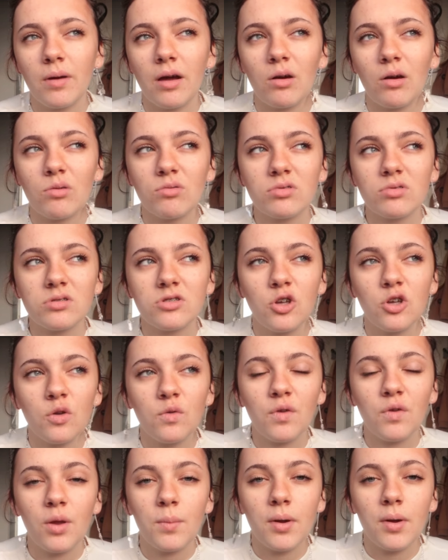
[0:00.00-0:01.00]
about
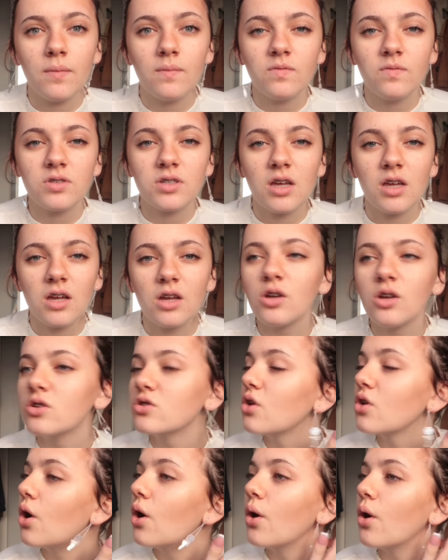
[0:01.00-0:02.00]
2-3 months.
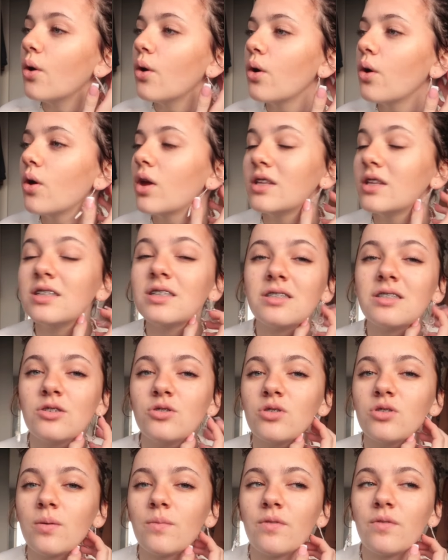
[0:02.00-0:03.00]
So it did
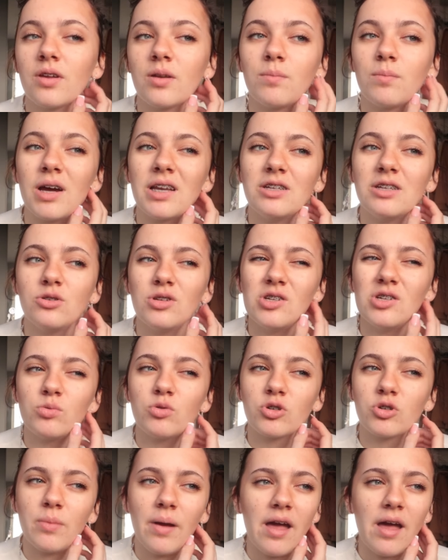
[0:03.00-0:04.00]
do something, but I do need to
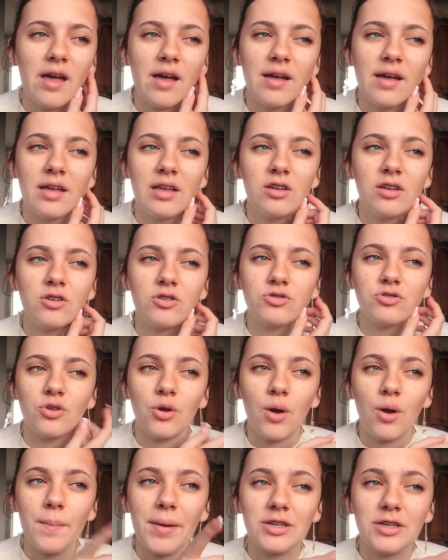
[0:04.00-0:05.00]
wash my hair,
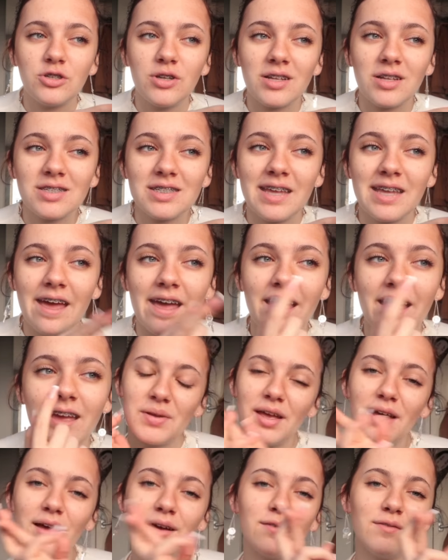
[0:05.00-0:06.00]
so I might do that today.
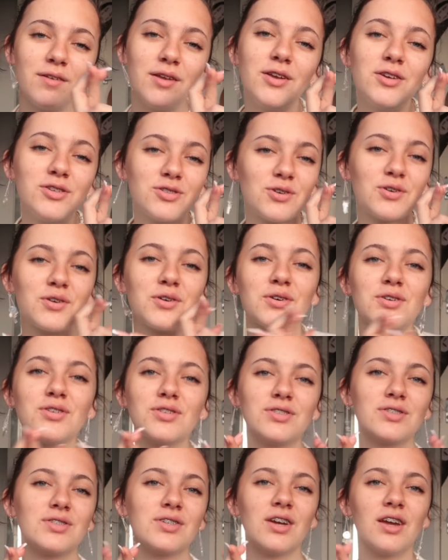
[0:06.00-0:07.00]
But yeah, fingers
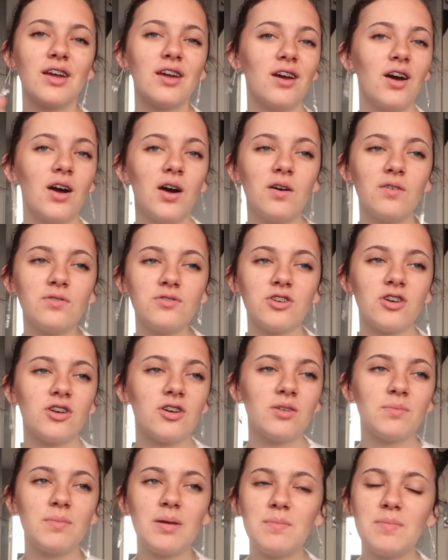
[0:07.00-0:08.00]
crossed,
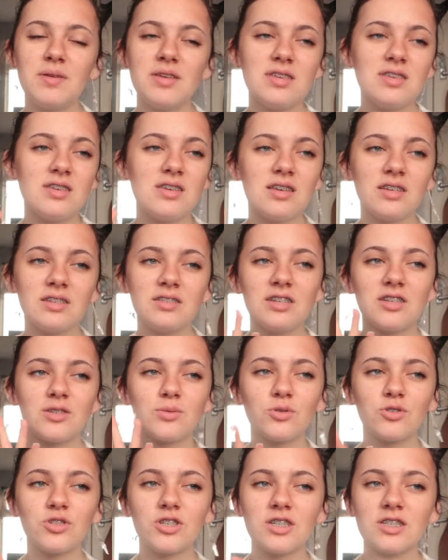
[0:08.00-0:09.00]
after maybe
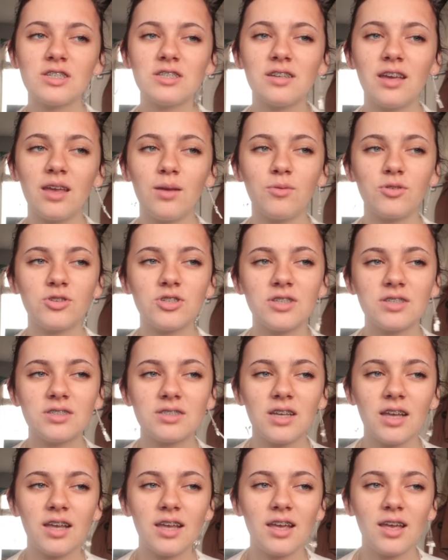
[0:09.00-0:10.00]
6 washes, 8
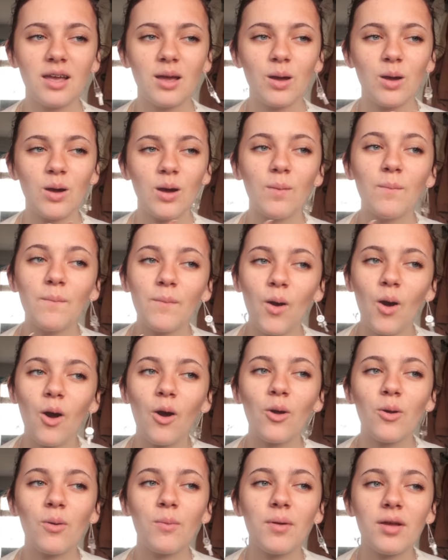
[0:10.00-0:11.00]
washes, I'm
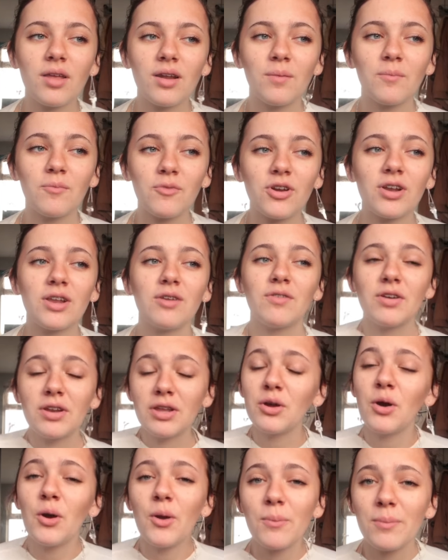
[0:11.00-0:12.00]
hoping, I'm really,
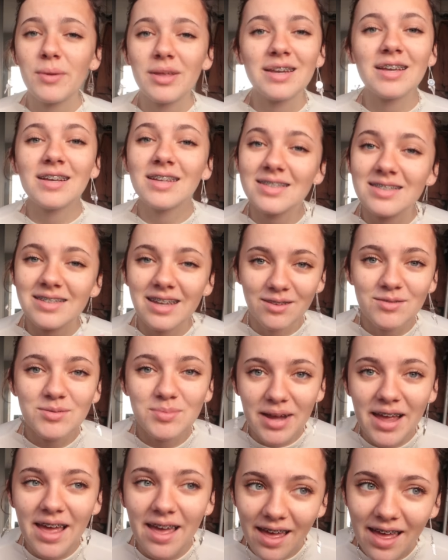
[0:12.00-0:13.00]
really hoping it
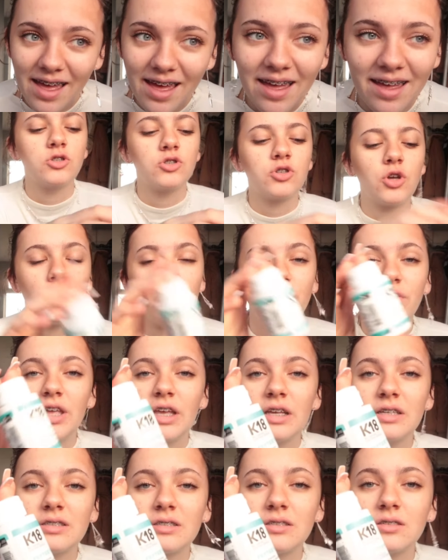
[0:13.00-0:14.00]
saves my hair. So
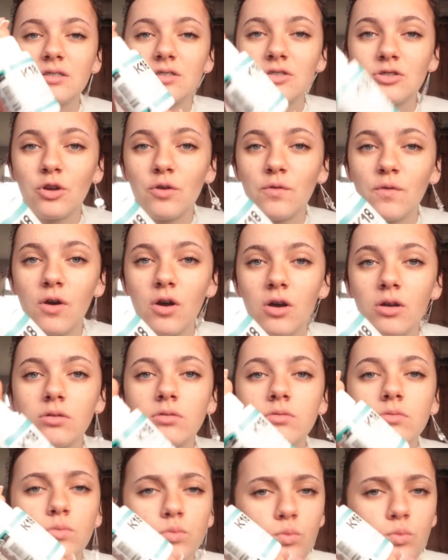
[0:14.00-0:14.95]
this, so far,